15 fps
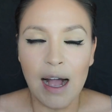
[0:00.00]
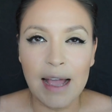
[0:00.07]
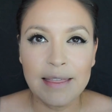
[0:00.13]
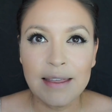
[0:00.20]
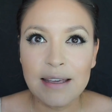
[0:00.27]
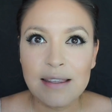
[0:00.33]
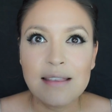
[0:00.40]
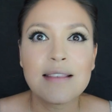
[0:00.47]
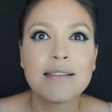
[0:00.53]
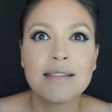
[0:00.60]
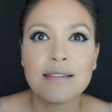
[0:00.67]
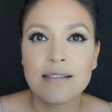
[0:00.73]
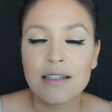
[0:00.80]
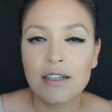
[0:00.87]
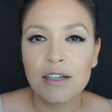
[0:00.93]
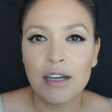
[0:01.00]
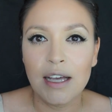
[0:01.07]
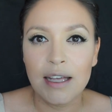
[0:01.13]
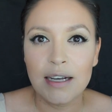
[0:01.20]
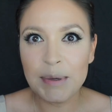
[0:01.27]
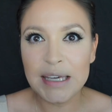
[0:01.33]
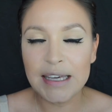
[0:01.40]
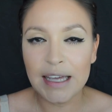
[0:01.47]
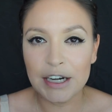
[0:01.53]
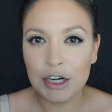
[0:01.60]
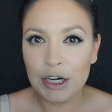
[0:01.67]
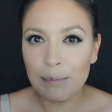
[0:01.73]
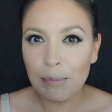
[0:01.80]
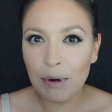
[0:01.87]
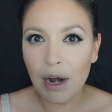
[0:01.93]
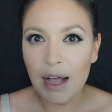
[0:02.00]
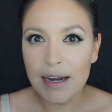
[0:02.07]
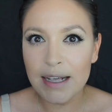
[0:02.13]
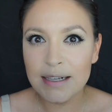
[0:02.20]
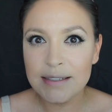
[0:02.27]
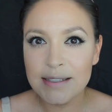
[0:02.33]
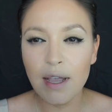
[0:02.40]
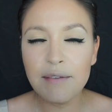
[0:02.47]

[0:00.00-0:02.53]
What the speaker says: I think that this is a good beginner product.